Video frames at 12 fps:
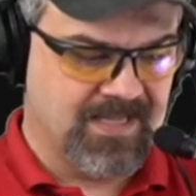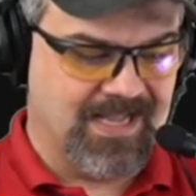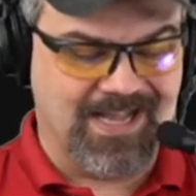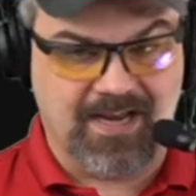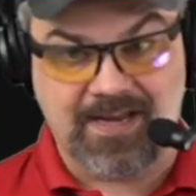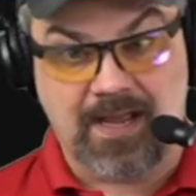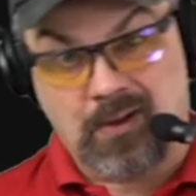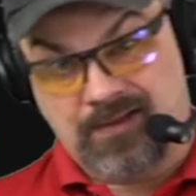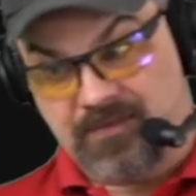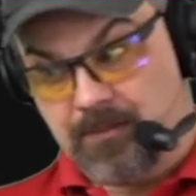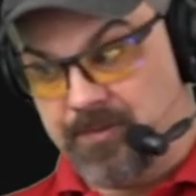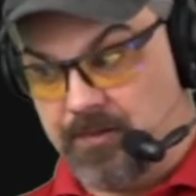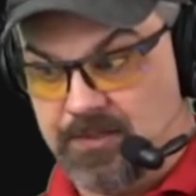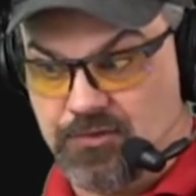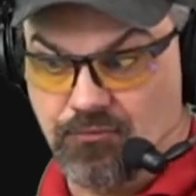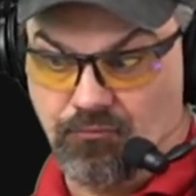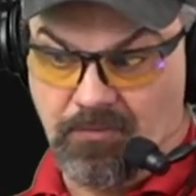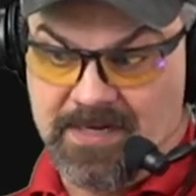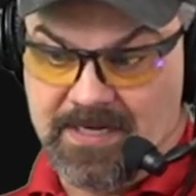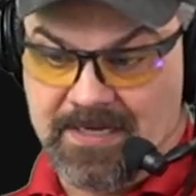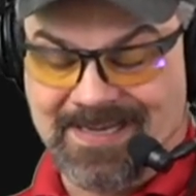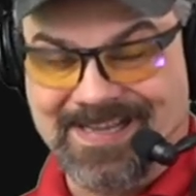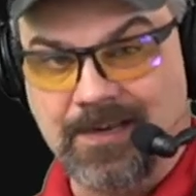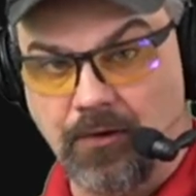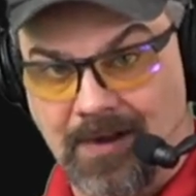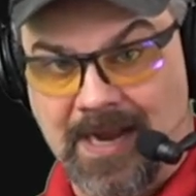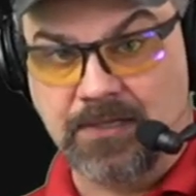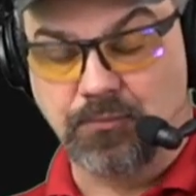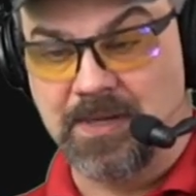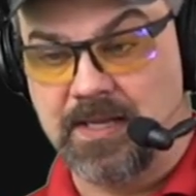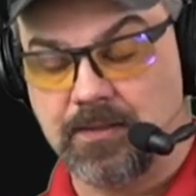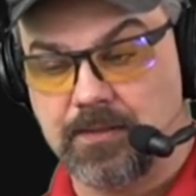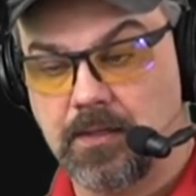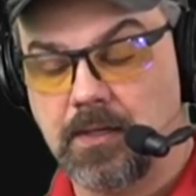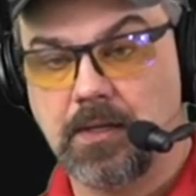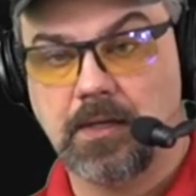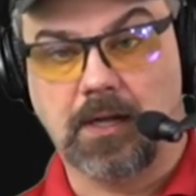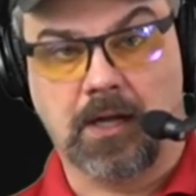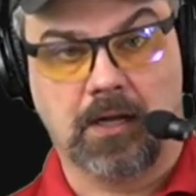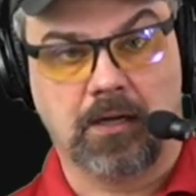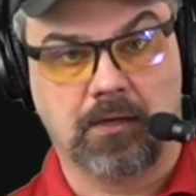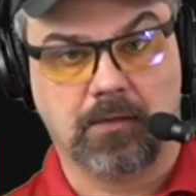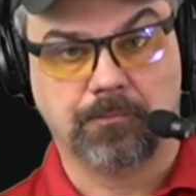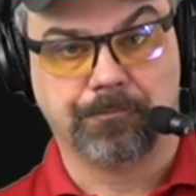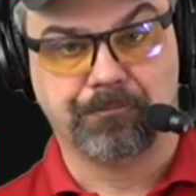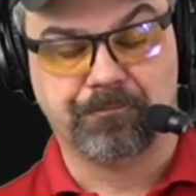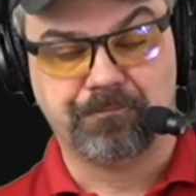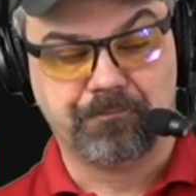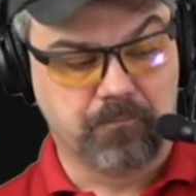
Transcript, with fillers: and I now have the ability to read and interact with um,